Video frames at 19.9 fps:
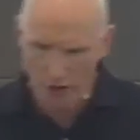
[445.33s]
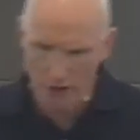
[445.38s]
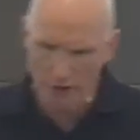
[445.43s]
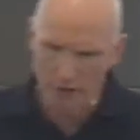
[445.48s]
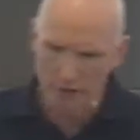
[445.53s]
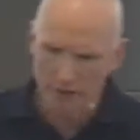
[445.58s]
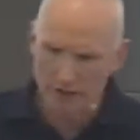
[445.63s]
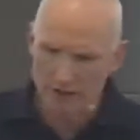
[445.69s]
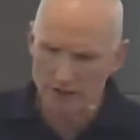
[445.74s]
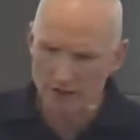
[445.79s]

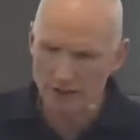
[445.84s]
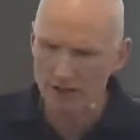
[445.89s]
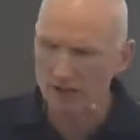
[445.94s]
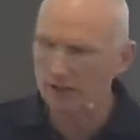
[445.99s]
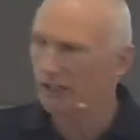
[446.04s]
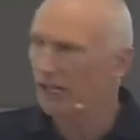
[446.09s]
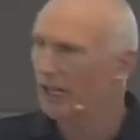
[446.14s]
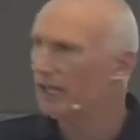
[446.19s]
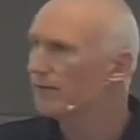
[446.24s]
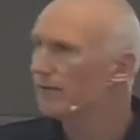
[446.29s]
John
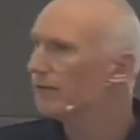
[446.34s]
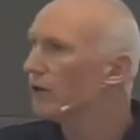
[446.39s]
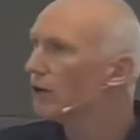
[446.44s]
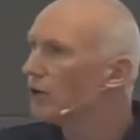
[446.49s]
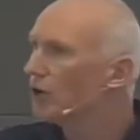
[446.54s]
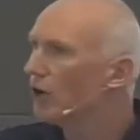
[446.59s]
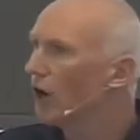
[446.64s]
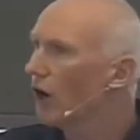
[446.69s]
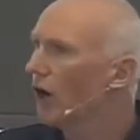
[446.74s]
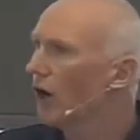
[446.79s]
3:16, "For
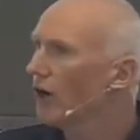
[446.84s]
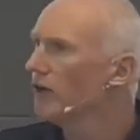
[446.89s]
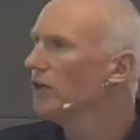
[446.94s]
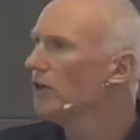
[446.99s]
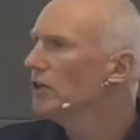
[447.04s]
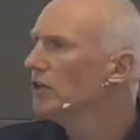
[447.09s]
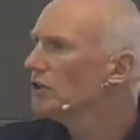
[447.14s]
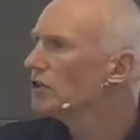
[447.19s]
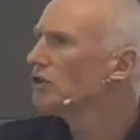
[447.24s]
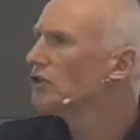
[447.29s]

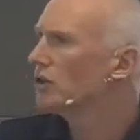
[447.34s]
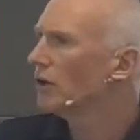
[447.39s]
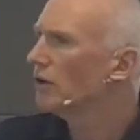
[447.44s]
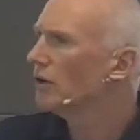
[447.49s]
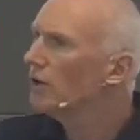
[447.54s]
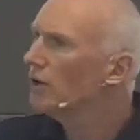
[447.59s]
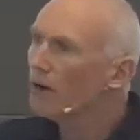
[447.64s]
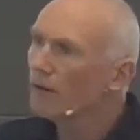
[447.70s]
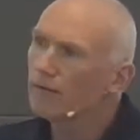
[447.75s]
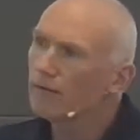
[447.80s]
God
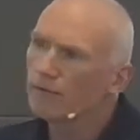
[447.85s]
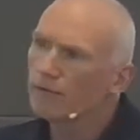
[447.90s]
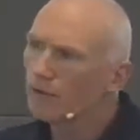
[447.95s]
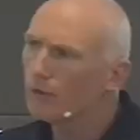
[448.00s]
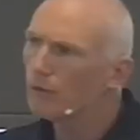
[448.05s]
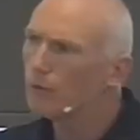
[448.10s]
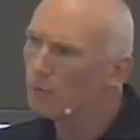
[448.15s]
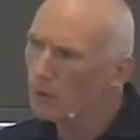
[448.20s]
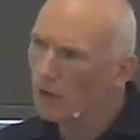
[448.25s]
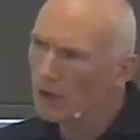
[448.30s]
so loved
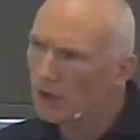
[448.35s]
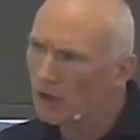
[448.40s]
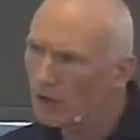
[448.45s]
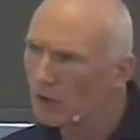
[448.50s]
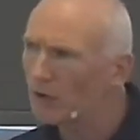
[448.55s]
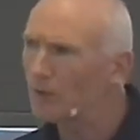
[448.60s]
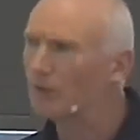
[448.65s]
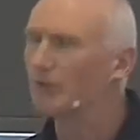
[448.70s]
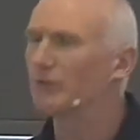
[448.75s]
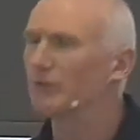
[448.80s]
the
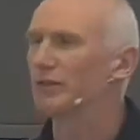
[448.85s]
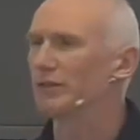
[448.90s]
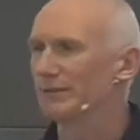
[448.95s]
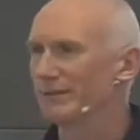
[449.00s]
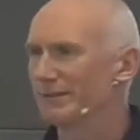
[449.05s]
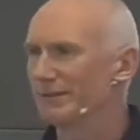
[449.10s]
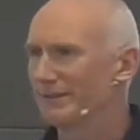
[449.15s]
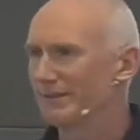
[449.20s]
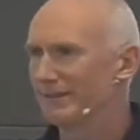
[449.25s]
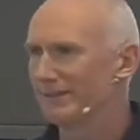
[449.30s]
world
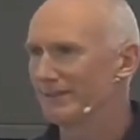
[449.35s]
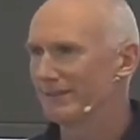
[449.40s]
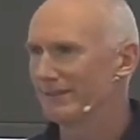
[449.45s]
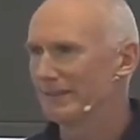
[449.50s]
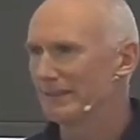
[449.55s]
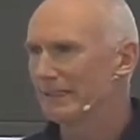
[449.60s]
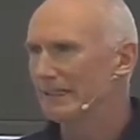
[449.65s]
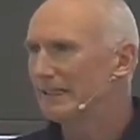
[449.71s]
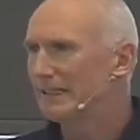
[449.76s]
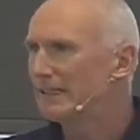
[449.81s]

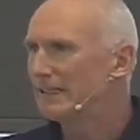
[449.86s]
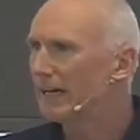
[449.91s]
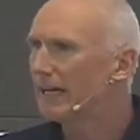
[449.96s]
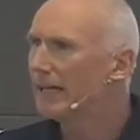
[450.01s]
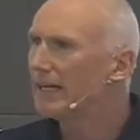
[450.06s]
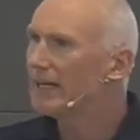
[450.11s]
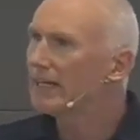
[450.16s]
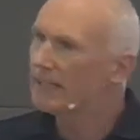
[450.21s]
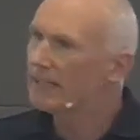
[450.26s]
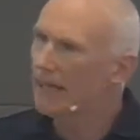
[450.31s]

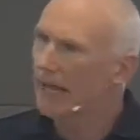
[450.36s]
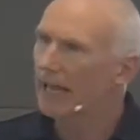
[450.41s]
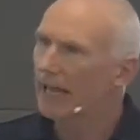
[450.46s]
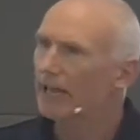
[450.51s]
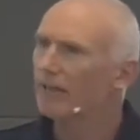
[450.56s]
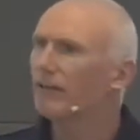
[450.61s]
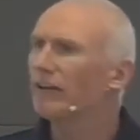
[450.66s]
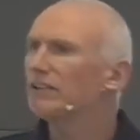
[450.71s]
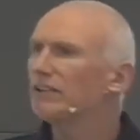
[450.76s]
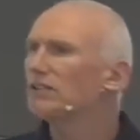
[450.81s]
that he
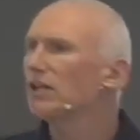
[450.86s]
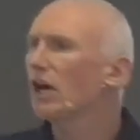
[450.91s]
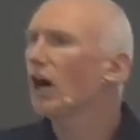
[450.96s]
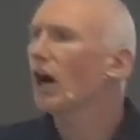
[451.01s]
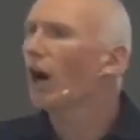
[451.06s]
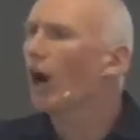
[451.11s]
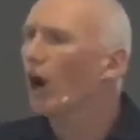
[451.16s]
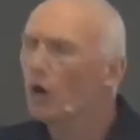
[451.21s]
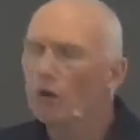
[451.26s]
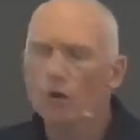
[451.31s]
gave his
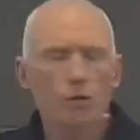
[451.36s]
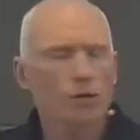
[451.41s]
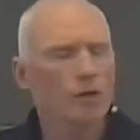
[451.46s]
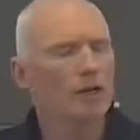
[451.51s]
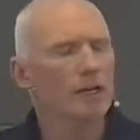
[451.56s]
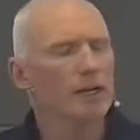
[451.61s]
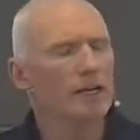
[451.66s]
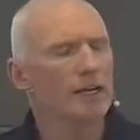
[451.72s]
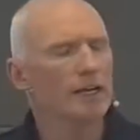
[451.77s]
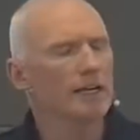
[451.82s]

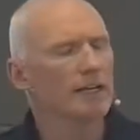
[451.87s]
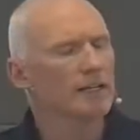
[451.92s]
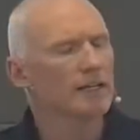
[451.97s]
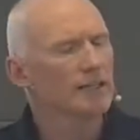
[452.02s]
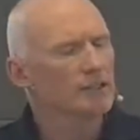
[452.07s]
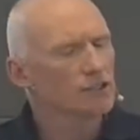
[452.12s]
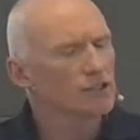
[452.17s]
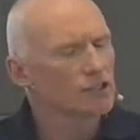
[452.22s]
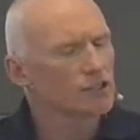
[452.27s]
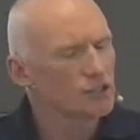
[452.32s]
only
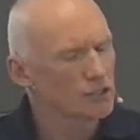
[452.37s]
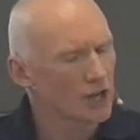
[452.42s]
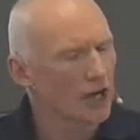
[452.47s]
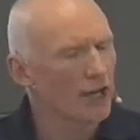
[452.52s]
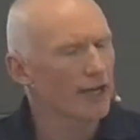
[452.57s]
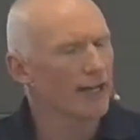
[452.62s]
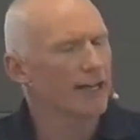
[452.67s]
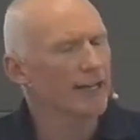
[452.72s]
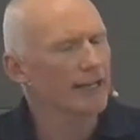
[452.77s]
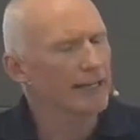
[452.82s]

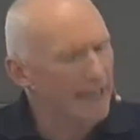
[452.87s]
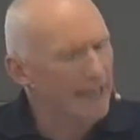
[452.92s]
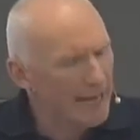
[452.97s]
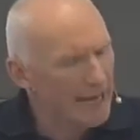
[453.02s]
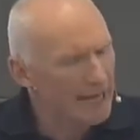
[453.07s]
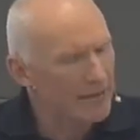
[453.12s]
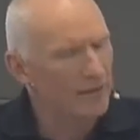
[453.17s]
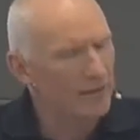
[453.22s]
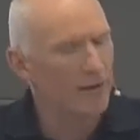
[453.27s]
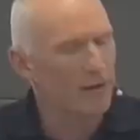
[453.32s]
son. He
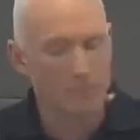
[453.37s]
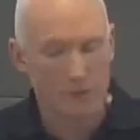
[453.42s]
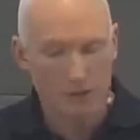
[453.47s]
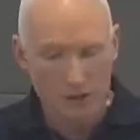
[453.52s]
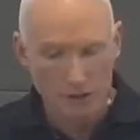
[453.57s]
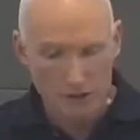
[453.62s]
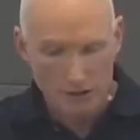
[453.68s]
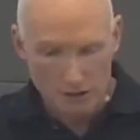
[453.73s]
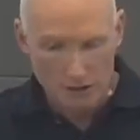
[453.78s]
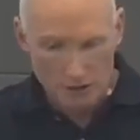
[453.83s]
gave him
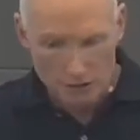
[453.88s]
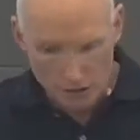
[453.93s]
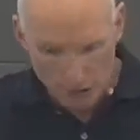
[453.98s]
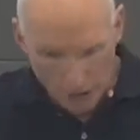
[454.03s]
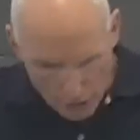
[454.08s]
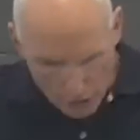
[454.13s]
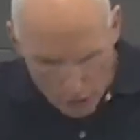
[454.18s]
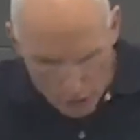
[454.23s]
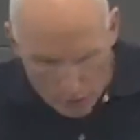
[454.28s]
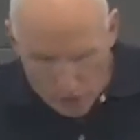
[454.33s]

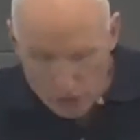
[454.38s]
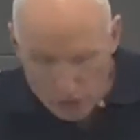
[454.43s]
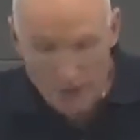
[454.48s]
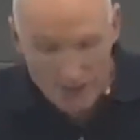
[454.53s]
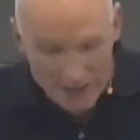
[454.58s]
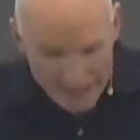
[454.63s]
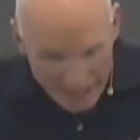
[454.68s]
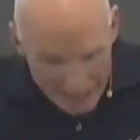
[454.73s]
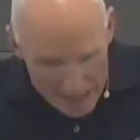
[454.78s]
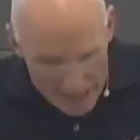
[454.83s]
to whom? To
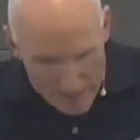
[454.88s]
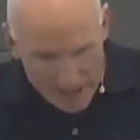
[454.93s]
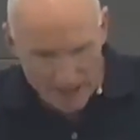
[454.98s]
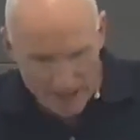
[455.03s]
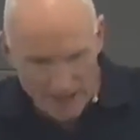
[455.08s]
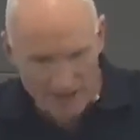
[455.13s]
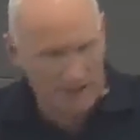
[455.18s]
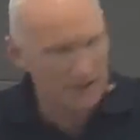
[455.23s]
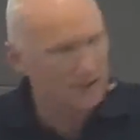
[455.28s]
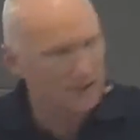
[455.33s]
his
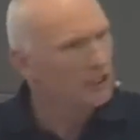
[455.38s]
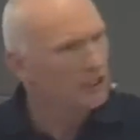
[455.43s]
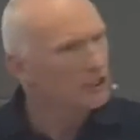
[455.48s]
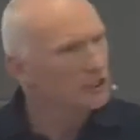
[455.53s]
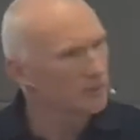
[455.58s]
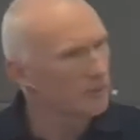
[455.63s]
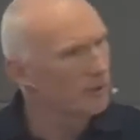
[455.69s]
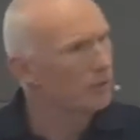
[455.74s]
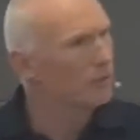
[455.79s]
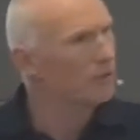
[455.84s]
enemies,
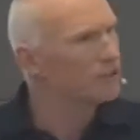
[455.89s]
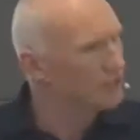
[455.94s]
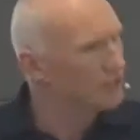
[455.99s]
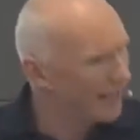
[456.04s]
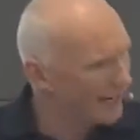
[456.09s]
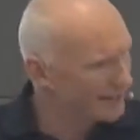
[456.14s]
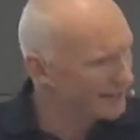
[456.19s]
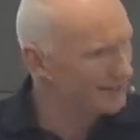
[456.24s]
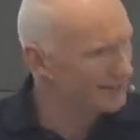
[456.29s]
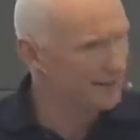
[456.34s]
to be
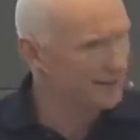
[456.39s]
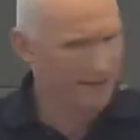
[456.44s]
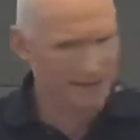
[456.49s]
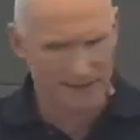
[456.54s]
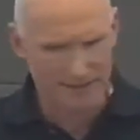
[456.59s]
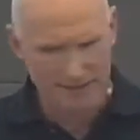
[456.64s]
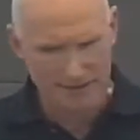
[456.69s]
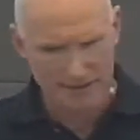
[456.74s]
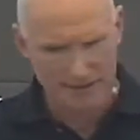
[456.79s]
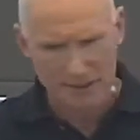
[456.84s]

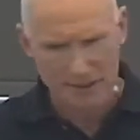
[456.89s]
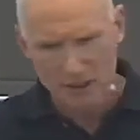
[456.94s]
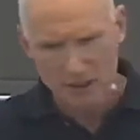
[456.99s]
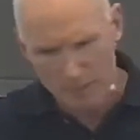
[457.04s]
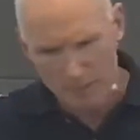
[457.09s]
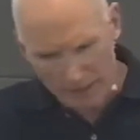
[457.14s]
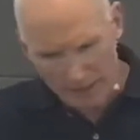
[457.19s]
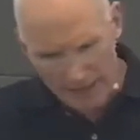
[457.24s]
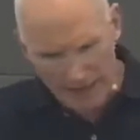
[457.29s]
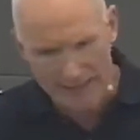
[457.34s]
rejected,
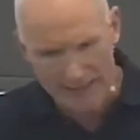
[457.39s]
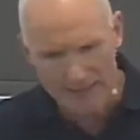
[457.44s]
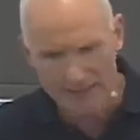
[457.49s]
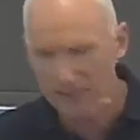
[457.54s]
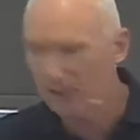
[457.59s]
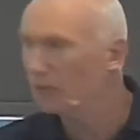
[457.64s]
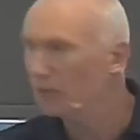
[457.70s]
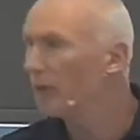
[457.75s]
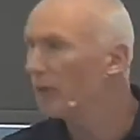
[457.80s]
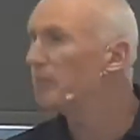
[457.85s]
to be
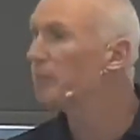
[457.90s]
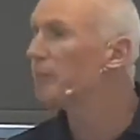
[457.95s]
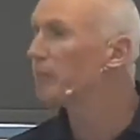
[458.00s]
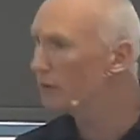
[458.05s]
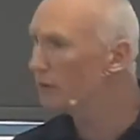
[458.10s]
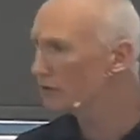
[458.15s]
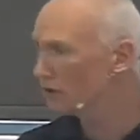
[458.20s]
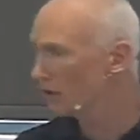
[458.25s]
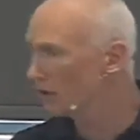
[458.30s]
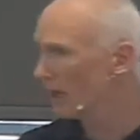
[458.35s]
hated, to be
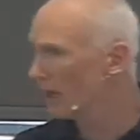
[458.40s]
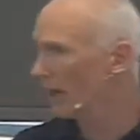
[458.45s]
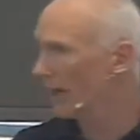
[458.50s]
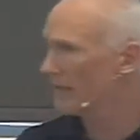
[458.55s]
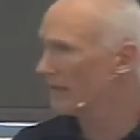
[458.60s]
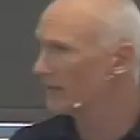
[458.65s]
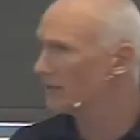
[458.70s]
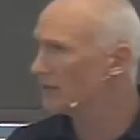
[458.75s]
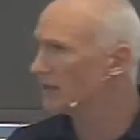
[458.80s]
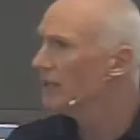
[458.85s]

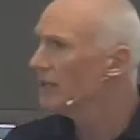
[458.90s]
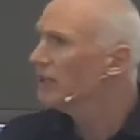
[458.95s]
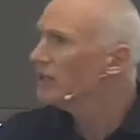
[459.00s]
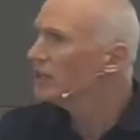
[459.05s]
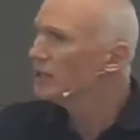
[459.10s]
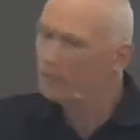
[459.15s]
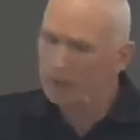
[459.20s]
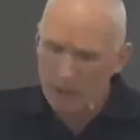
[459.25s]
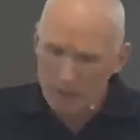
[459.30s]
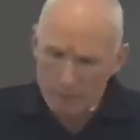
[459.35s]
brutalized,
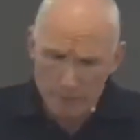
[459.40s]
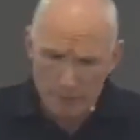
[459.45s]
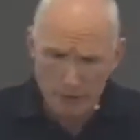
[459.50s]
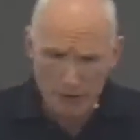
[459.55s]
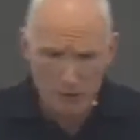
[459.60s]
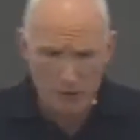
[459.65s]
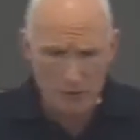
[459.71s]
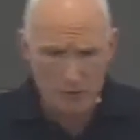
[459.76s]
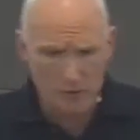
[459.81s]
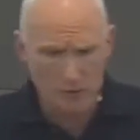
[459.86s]
to be
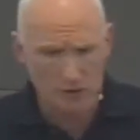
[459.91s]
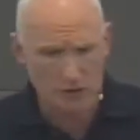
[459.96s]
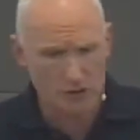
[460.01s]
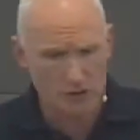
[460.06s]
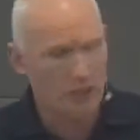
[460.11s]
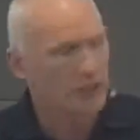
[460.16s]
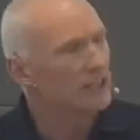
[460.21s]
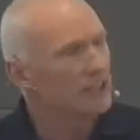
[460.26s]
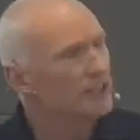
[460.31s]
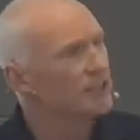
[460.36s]

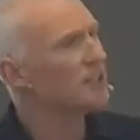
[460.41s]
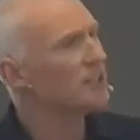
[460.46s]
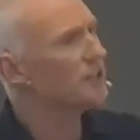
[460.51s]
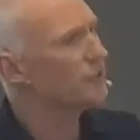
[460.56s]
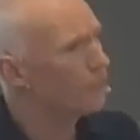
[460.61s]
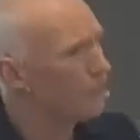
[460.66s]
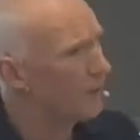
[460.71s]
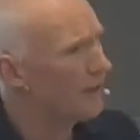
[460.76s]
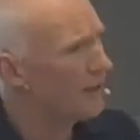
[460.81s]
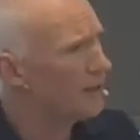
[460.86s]
abused,
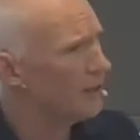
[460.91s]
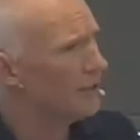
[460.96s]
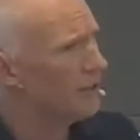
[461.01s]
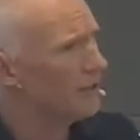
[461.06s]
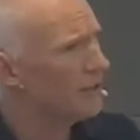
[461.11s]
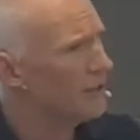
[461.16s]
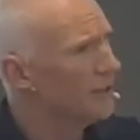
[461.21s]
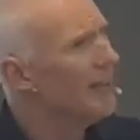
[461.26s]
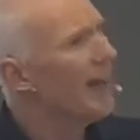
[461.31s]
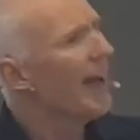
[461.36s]

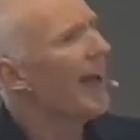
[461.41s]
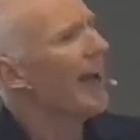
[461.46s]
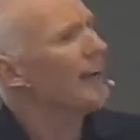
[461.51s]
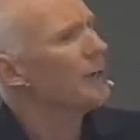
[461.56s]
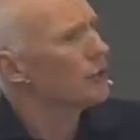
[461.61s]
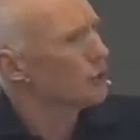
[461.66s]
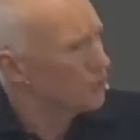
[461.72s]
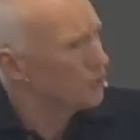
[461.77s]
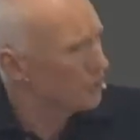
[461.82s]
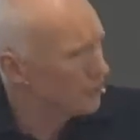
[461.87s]
disfigured,
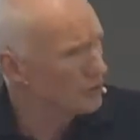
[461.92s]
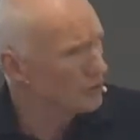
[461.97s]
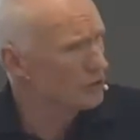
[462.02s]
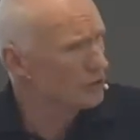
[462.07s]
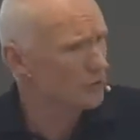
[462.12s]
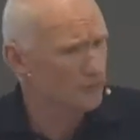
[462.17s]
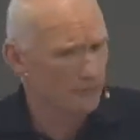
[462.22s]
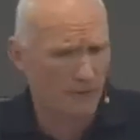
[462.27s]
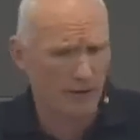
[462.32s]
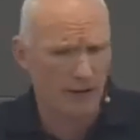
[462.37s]
and
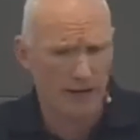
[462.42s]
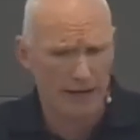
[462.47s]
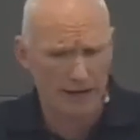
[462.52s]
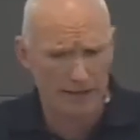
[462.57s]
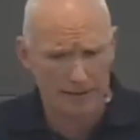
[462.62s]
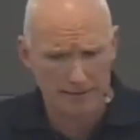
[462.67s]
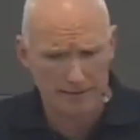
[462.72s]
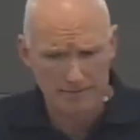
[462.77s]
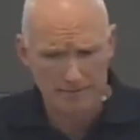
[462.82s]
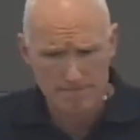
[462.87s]

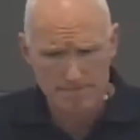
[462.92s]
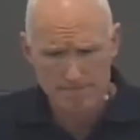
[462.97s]
crucified.